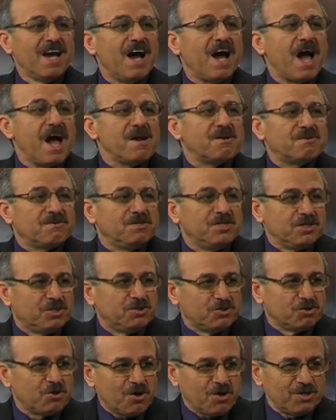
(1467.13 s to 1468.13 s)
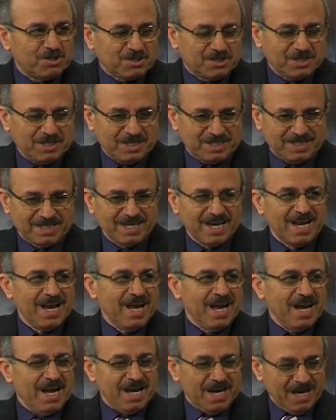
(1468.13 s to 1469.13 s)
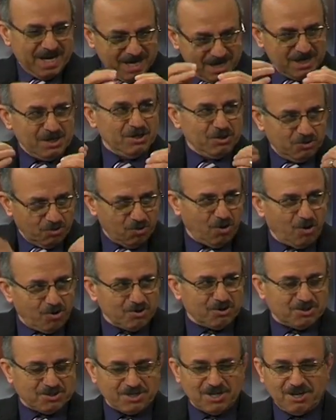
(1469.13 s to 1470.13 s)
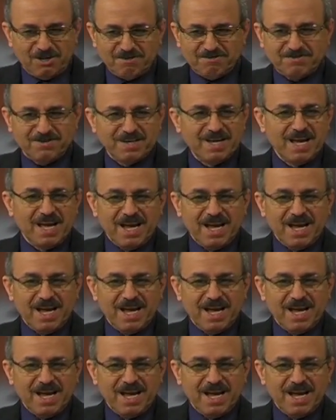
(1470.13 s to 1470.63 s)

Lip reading: and rejoice it in yourself,